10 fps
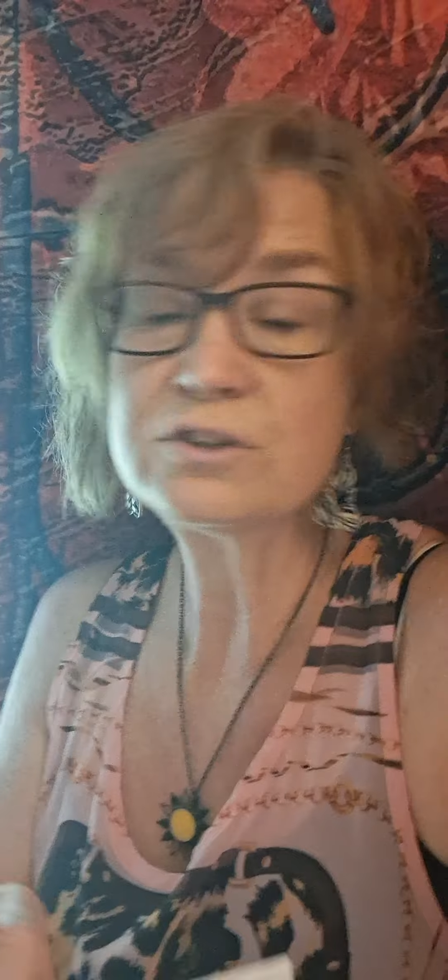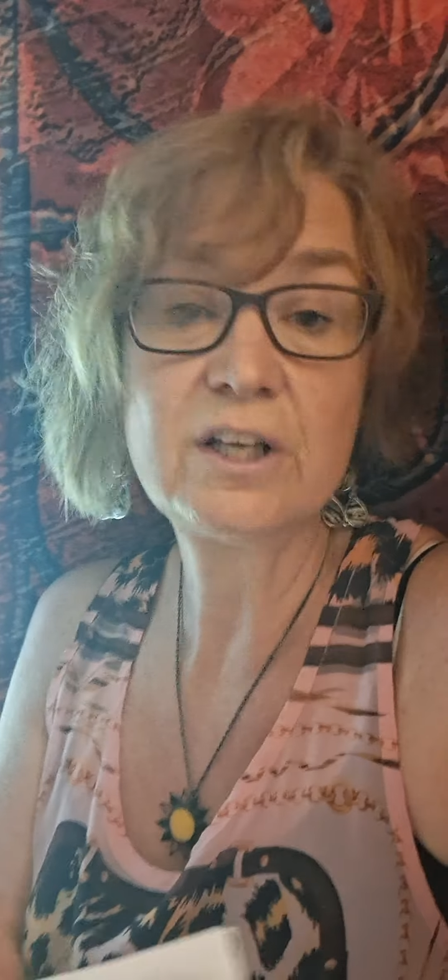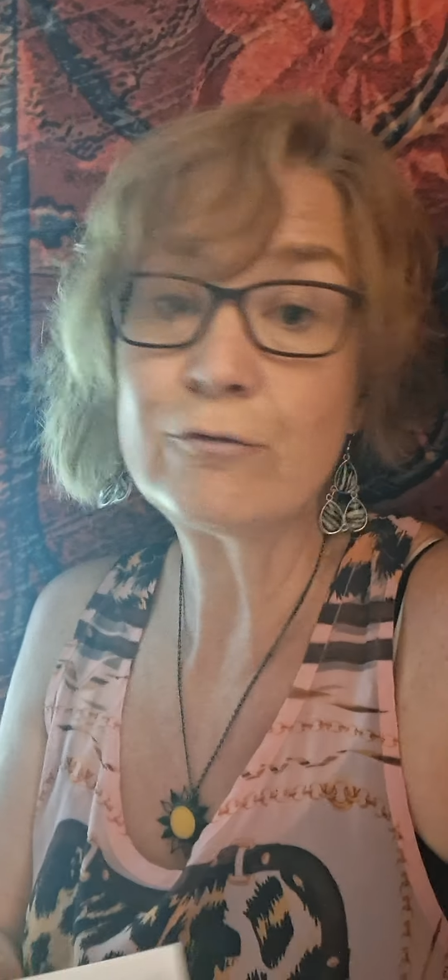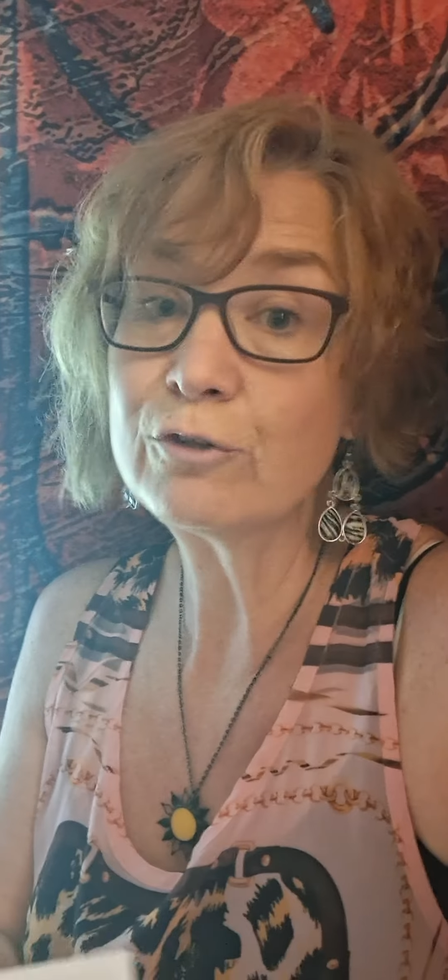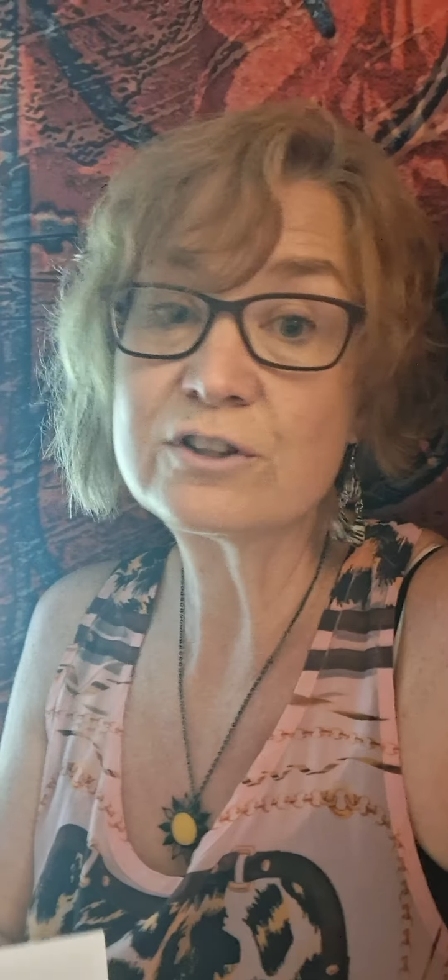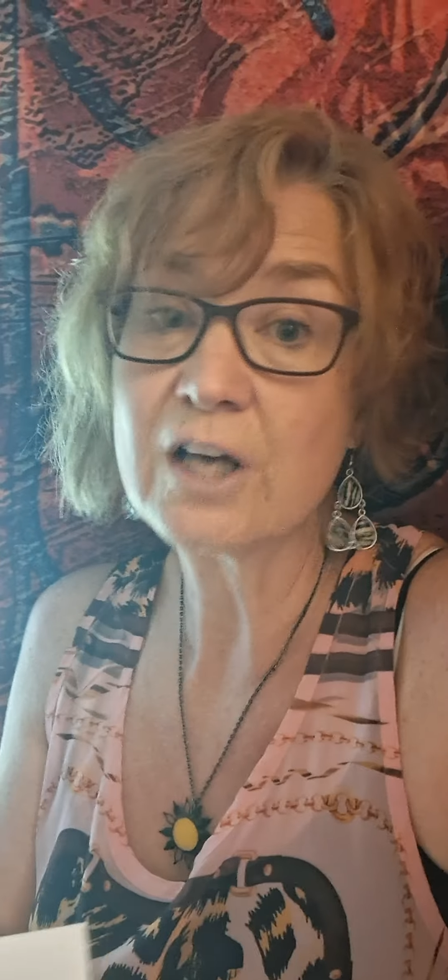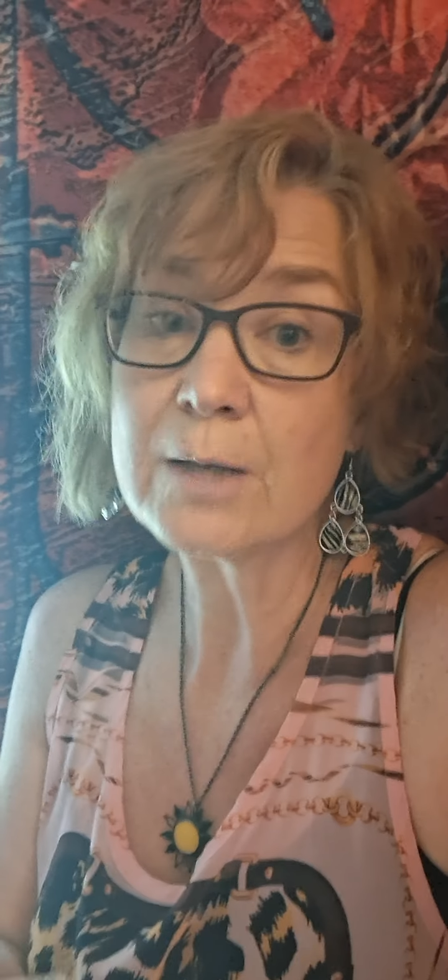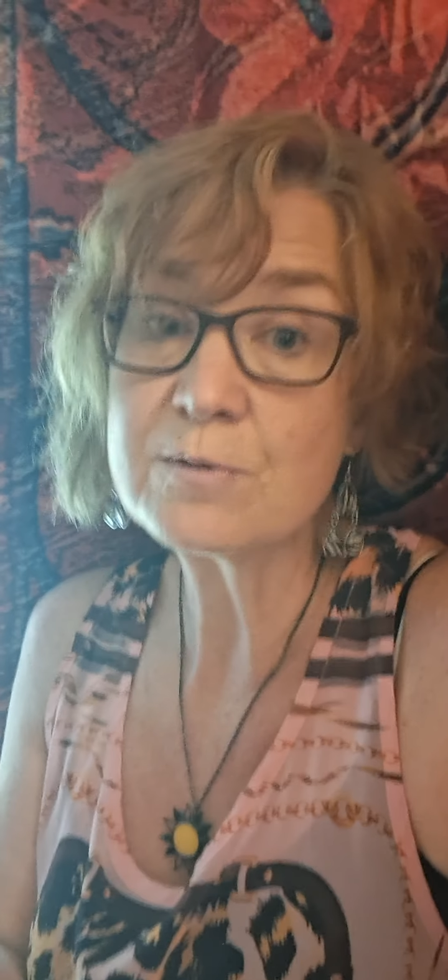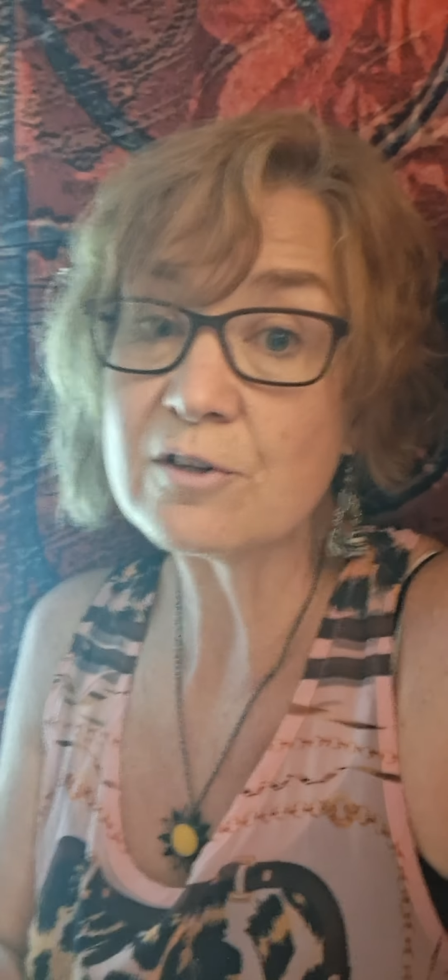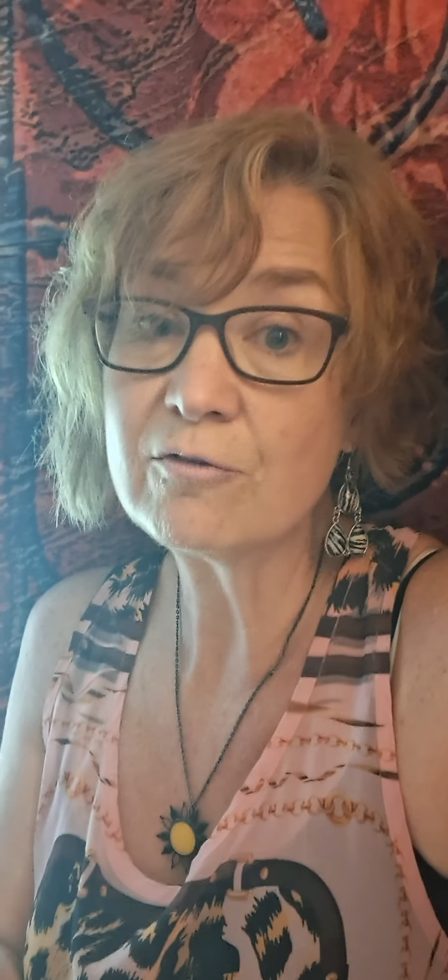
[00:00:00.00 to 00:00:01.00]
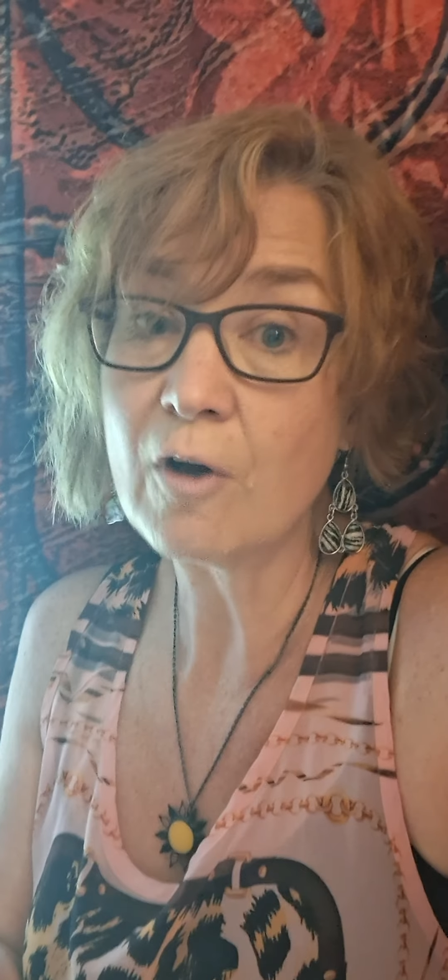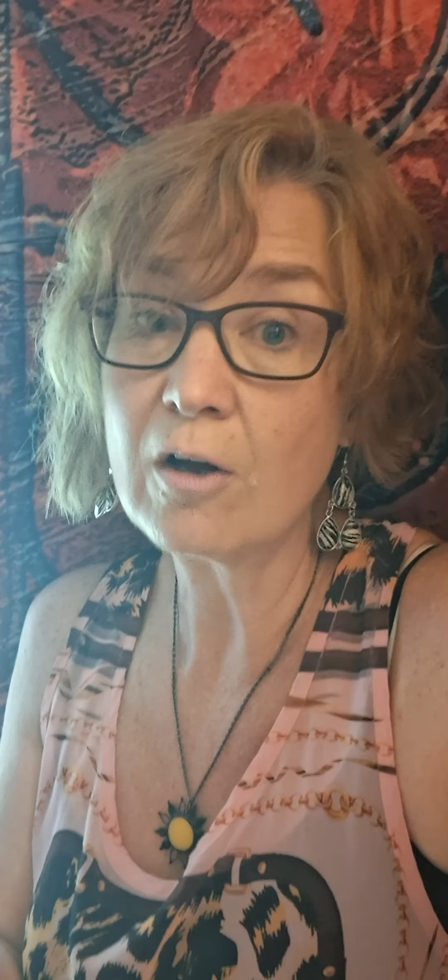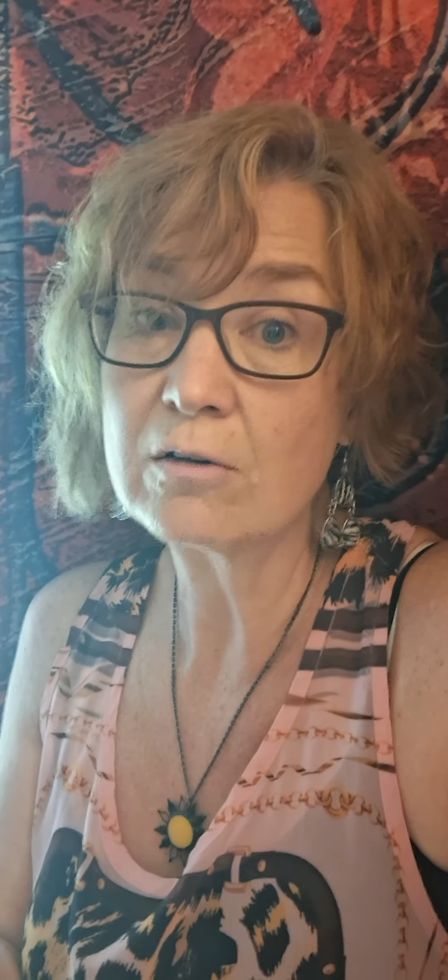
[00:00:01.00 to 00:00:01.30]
different types of